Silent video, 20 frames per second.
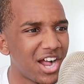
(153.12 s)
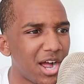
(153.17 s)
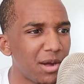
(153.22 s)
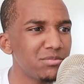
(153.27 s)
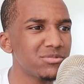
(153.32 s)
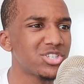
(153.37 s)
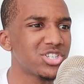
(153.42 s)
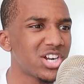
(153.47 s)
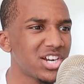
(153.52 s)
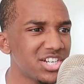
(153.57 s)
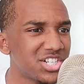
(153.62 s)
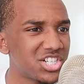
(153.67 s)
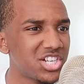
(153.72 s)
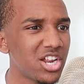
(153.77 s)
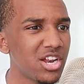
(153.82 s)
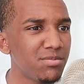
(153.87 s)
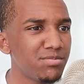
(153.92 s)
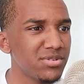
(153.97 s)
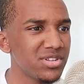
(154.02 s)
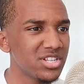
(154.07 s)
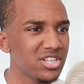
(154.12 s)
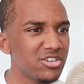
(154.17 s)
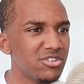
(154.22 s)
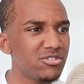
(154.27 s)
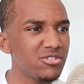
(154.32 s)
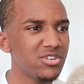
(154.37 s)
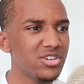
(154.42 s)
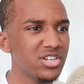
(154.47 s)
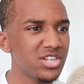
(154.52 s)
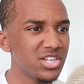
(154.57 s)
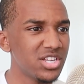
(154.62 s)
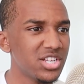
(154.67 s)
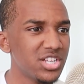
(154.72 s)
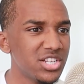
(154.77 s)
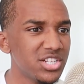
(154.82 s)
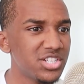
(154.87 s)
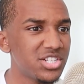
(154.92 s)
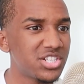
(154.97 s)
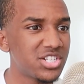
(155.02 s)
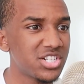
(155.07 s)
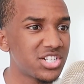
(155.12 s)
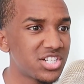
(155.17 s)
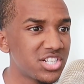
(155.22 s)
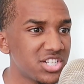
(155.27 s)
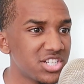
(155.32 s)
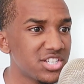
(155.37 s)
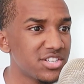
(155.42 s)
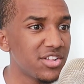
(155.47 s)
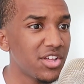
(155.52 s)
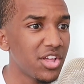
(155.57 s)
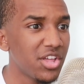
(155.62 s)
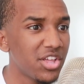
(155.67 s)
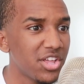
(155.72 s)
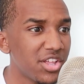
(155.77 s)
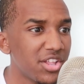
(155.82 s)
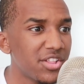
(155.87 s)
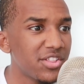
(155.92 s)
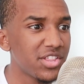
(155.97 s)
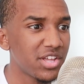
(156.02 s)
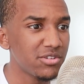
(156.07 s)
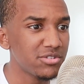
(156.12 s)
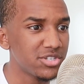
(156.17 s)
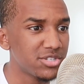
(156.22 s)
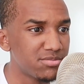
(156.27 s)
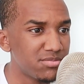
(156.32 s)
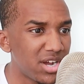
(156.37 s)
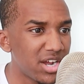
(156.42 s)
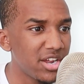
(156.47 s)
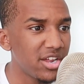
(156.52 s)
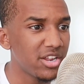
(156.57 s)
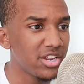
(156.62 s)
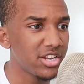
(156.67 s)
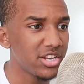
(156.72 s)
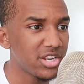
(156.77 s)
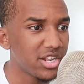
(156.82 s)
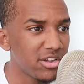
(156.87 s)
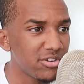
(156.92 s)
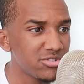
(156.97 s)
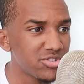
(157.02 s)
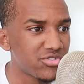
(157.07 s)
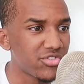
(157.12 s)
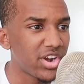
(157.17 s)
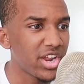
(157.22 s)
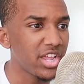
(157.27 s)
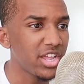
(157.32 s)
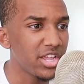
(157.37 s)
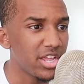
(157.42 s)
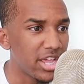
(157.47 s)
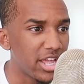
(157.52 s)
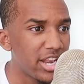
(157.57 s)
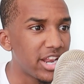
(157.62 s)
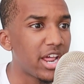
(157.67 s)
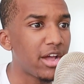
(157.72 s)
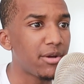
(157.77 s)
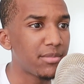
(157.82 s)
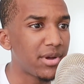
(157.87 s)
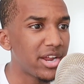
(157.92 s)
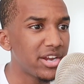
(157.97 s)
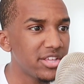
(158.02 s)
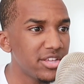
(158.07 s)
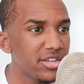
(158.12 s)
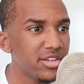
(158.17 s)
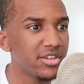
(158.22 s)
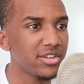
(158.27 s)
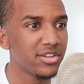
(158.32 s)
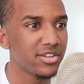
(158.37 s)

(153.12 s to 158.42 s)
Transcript: I'm gonna try to shut up a little, just to, that was my, uh, that was Ray, and now Mighty.